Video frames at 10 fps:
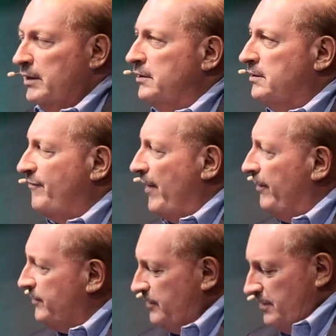What could the
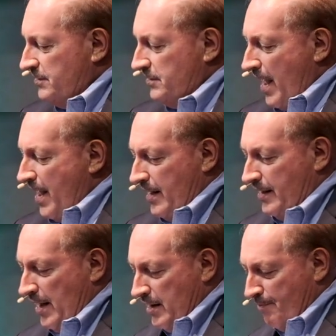Pharisees
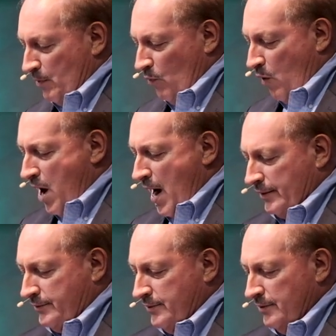say? He got up and
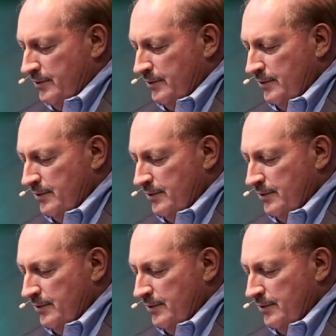walked.